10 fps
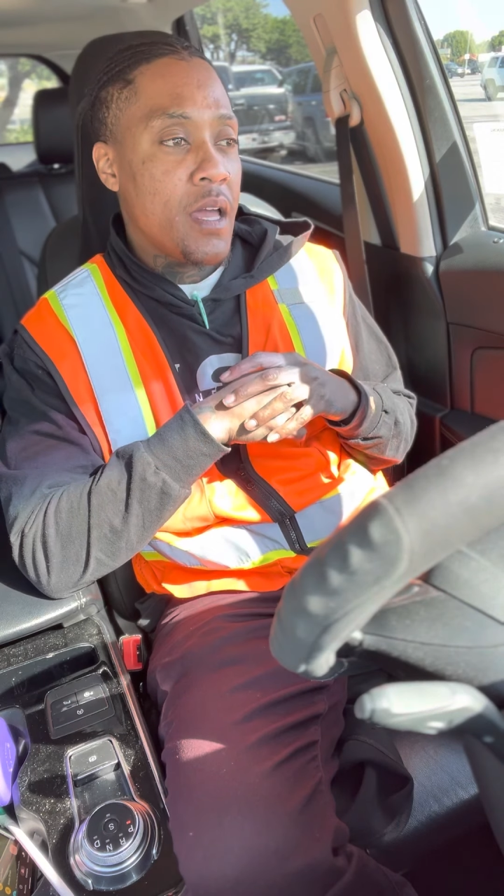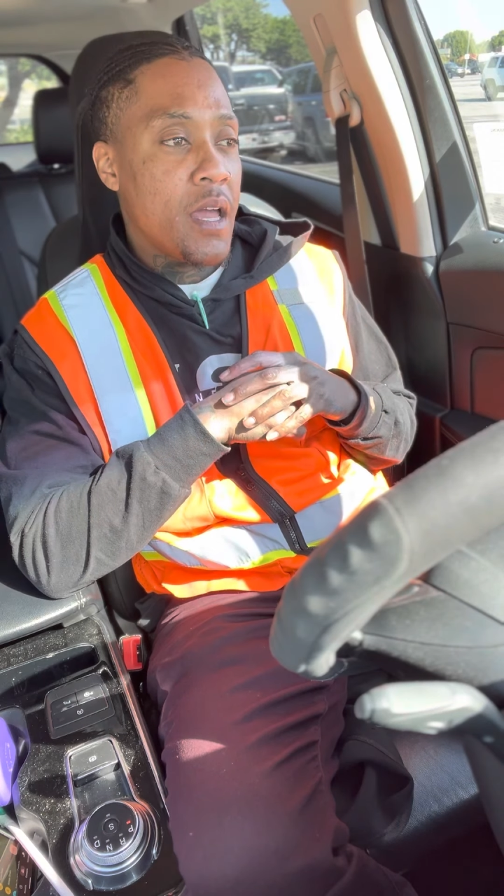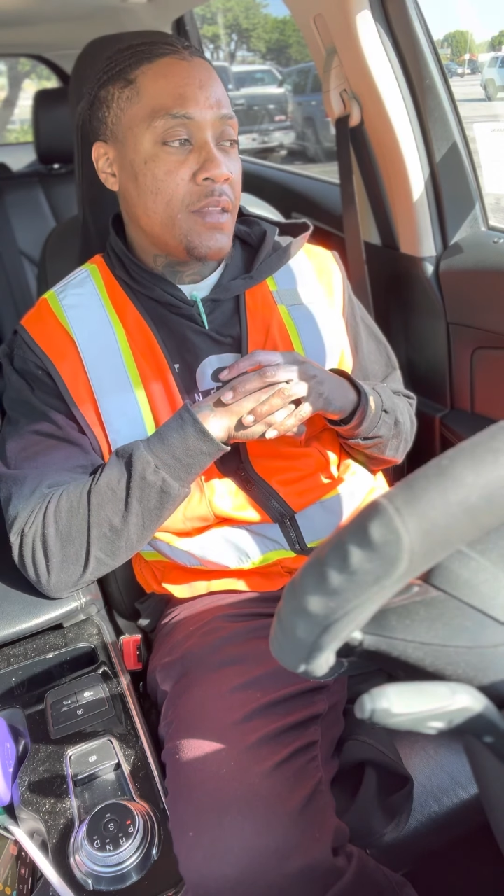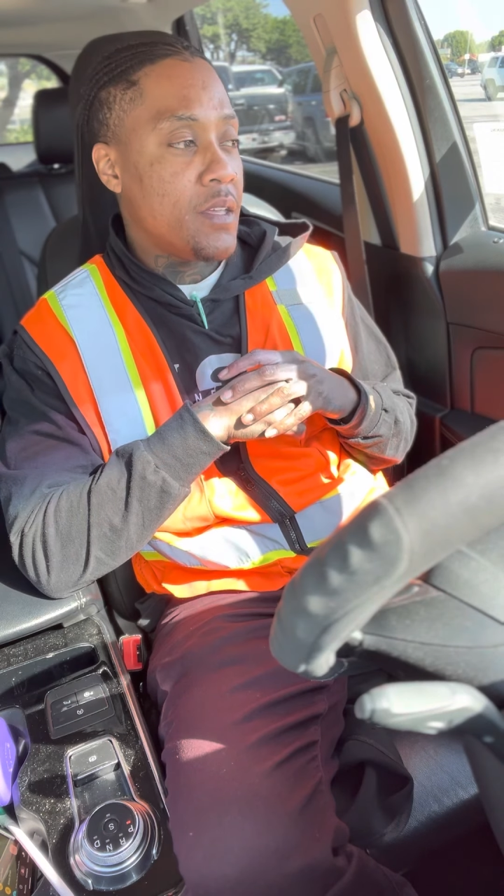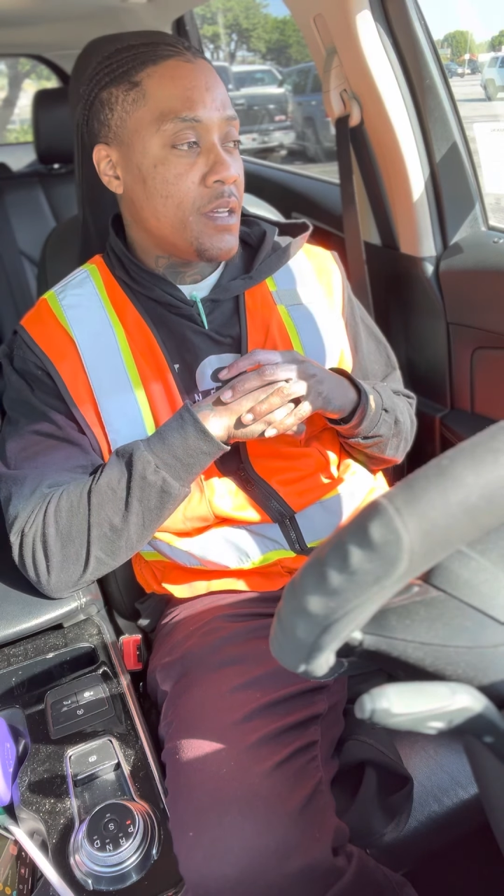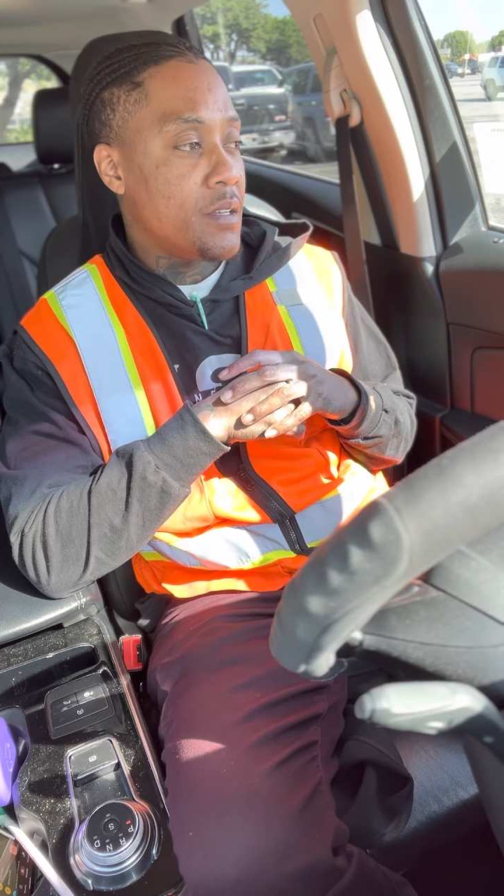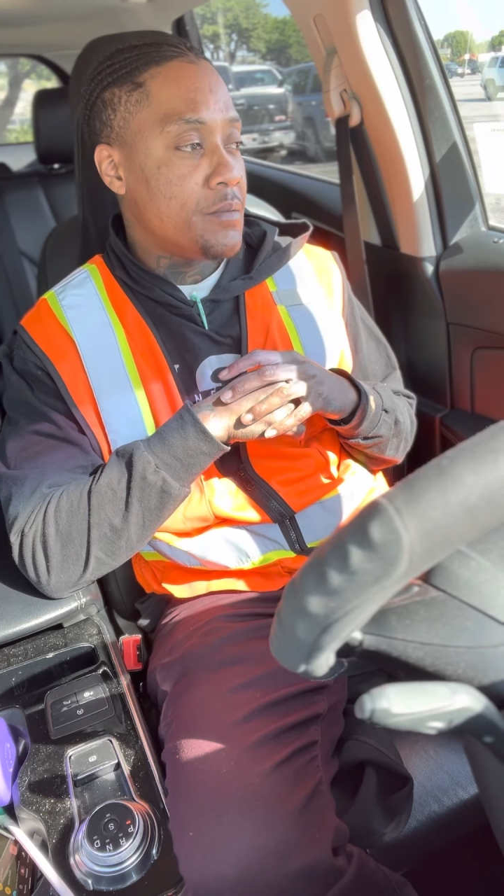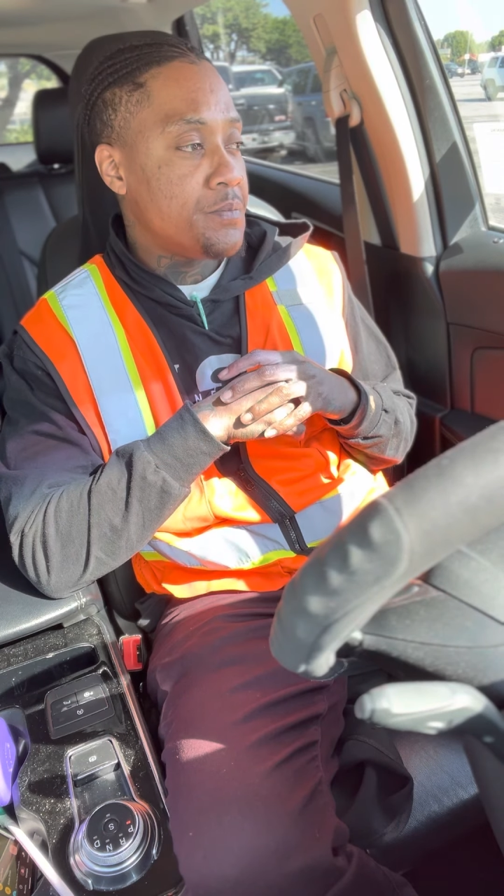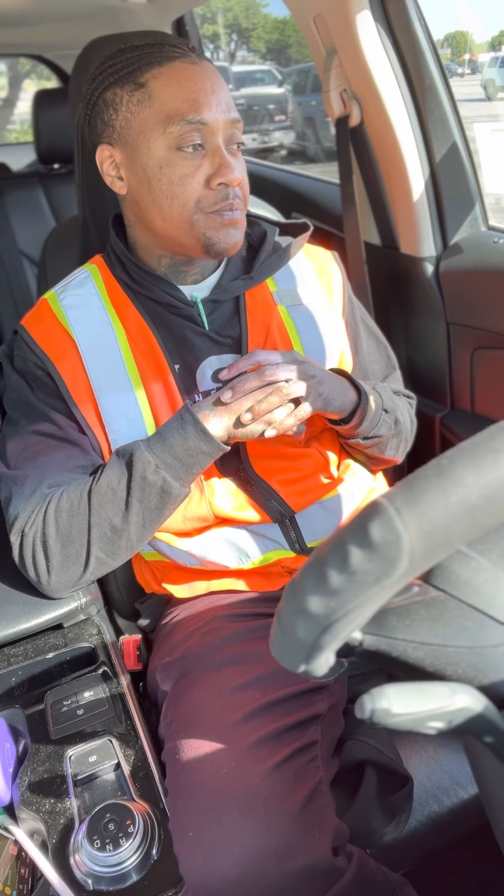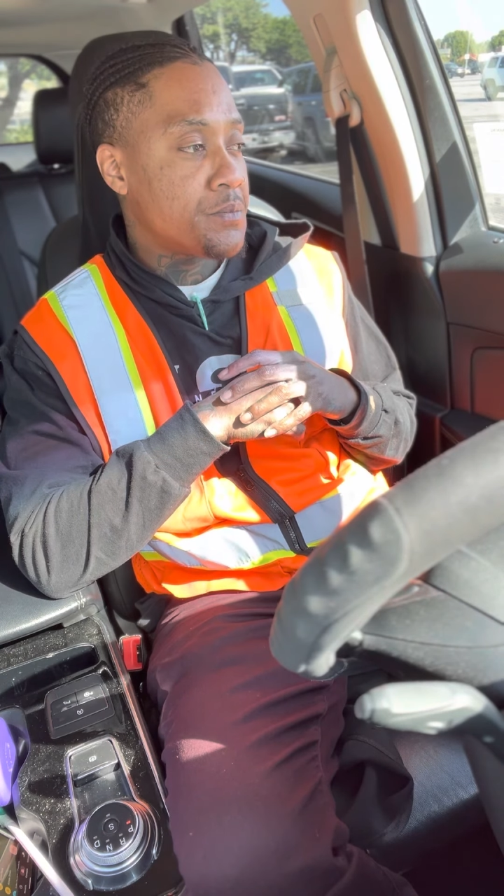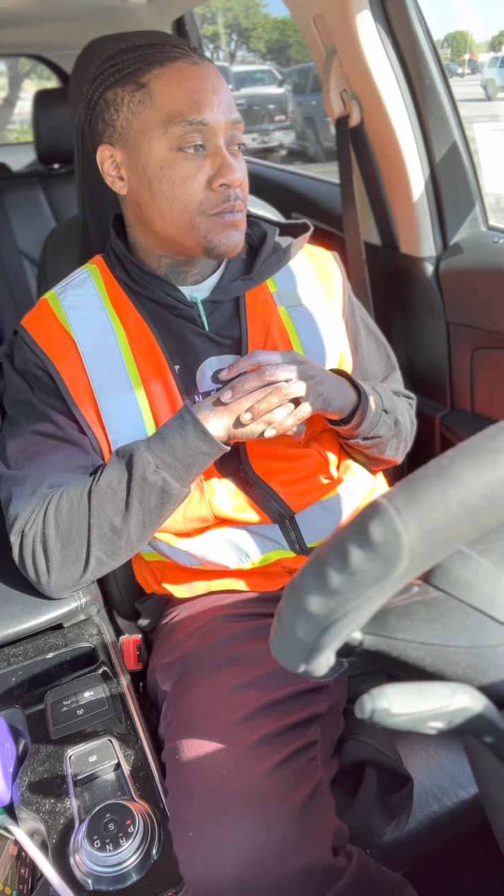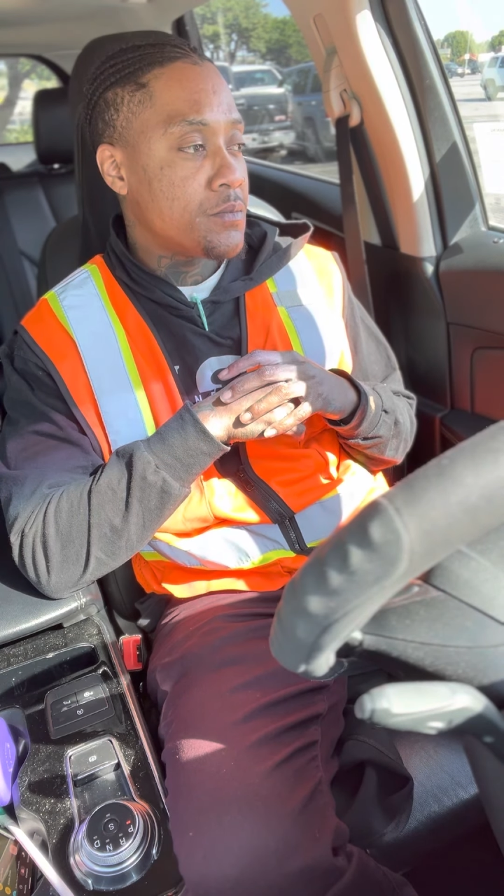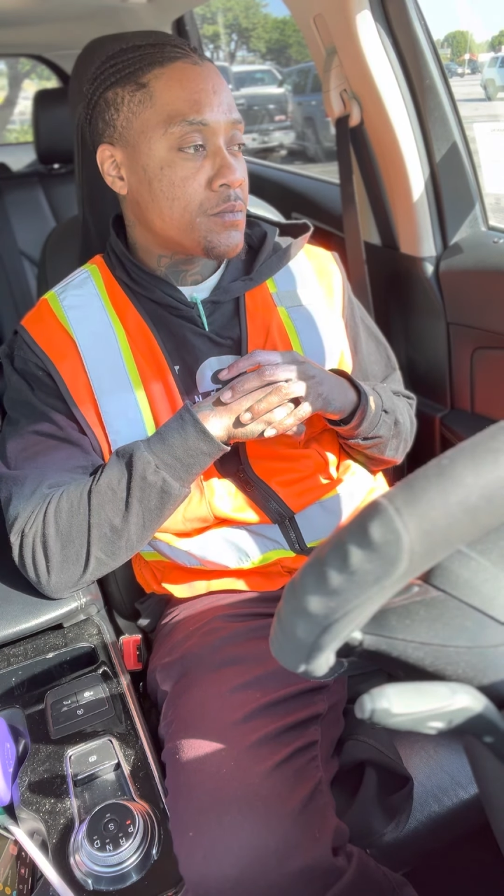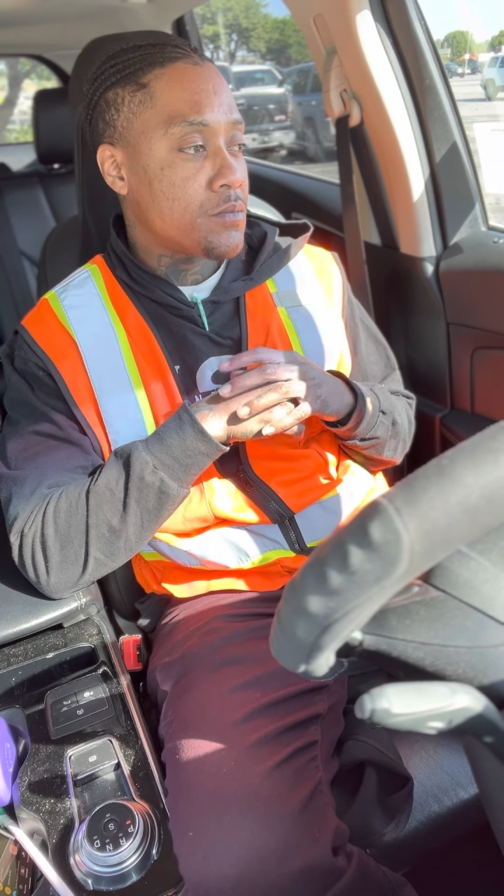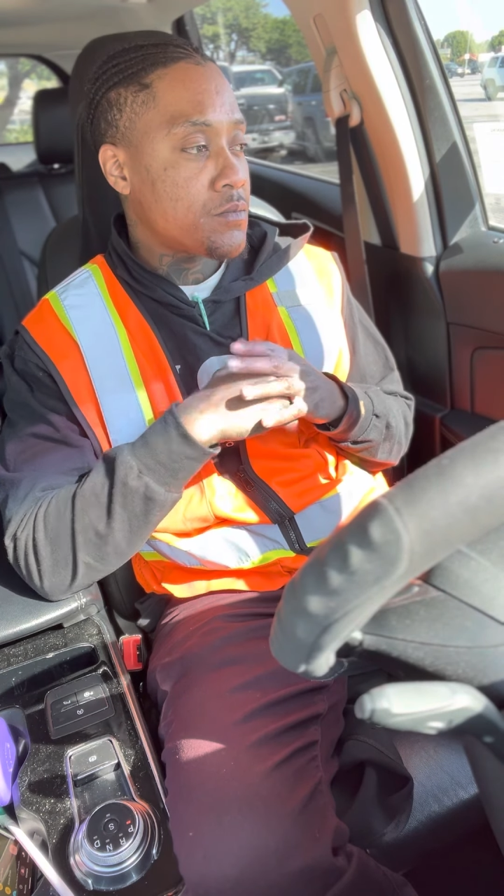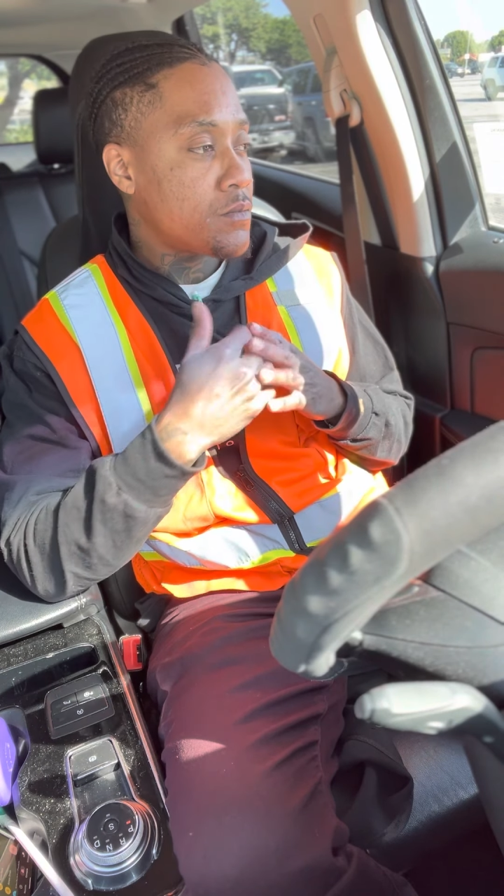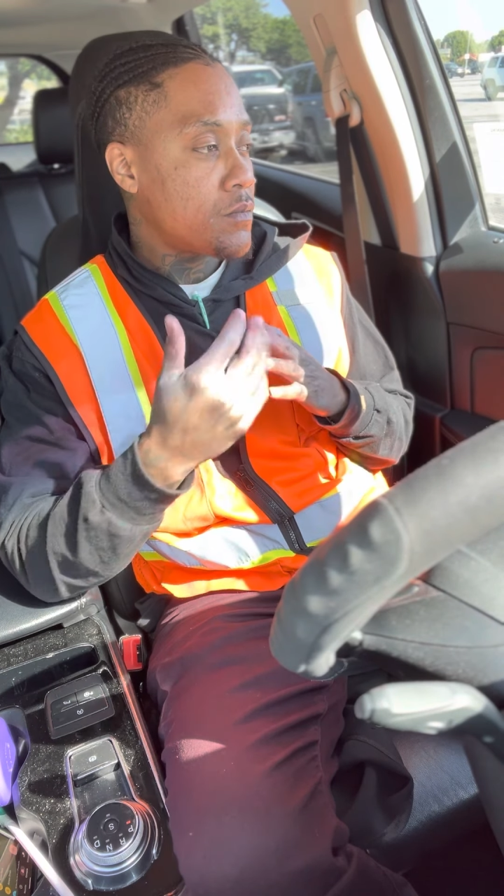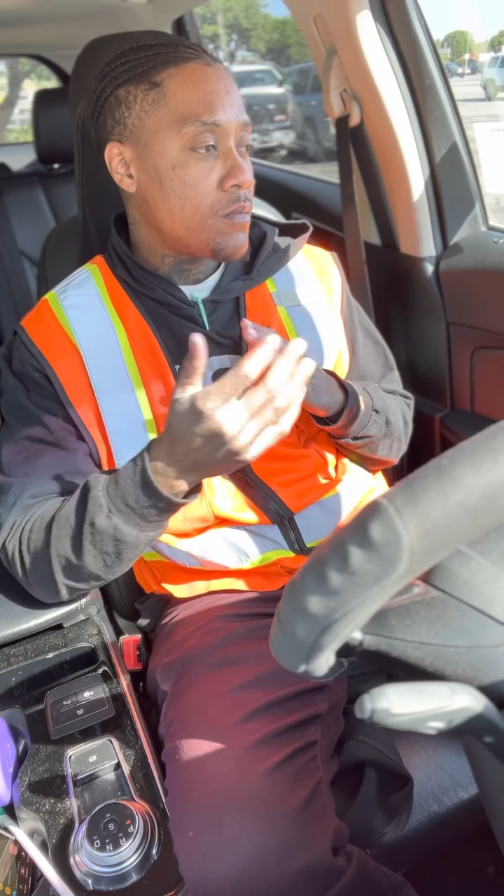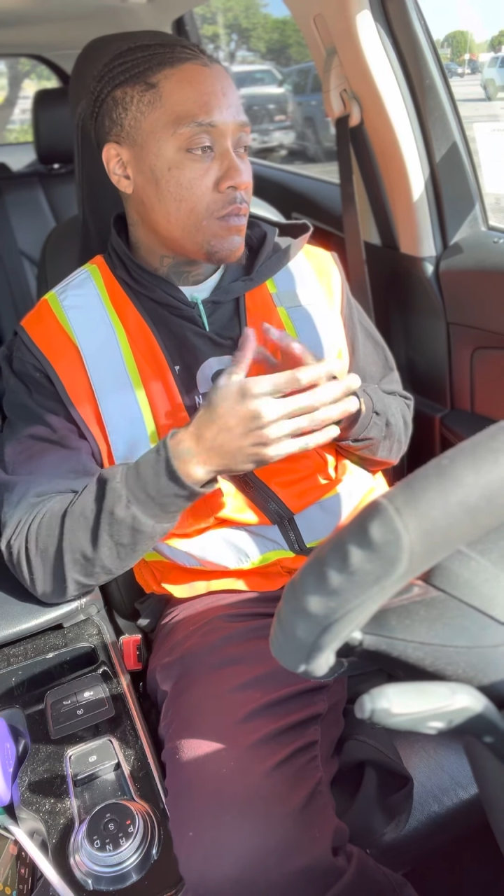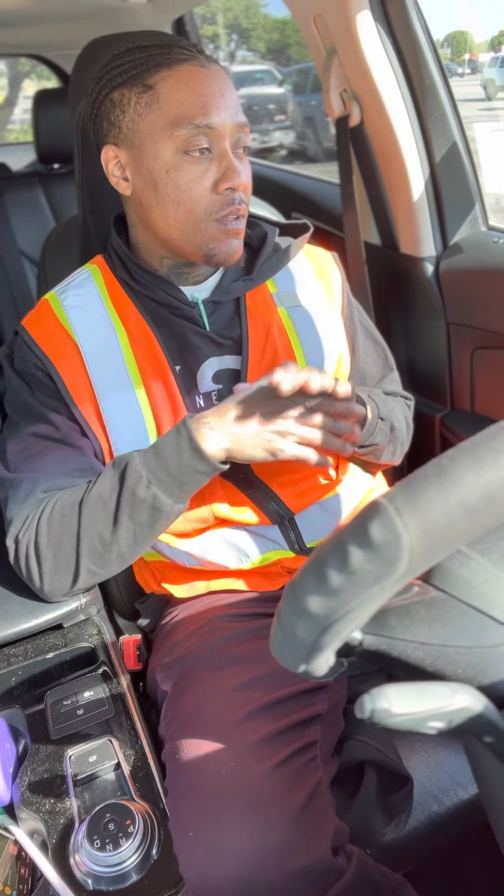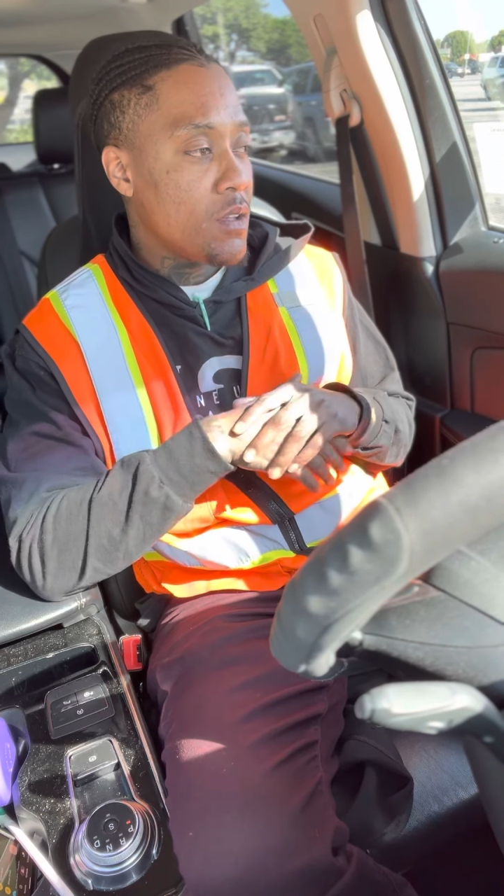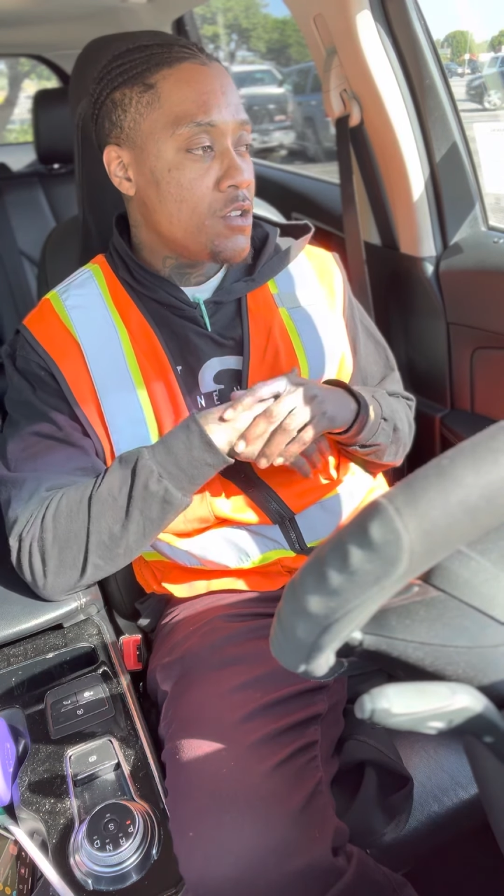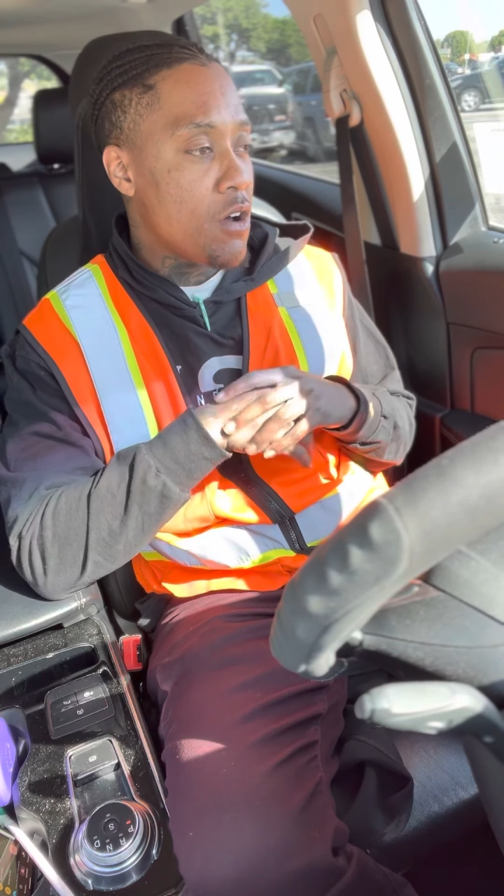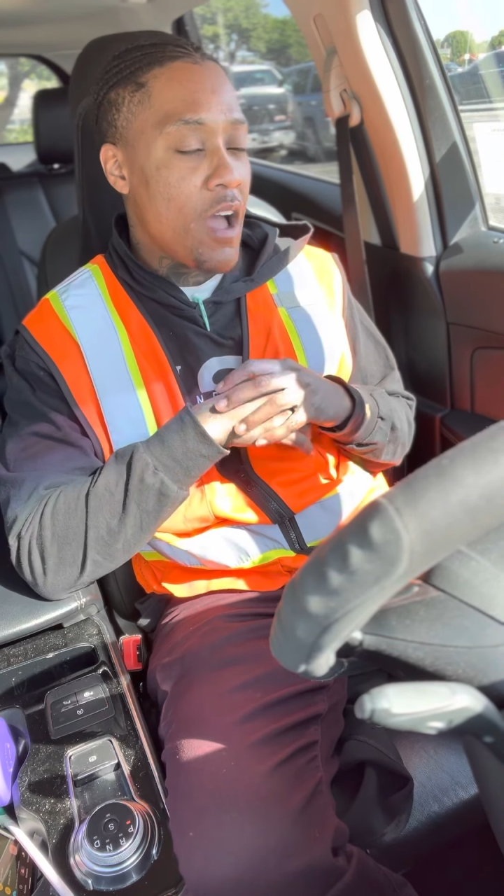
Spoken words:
And then, you know,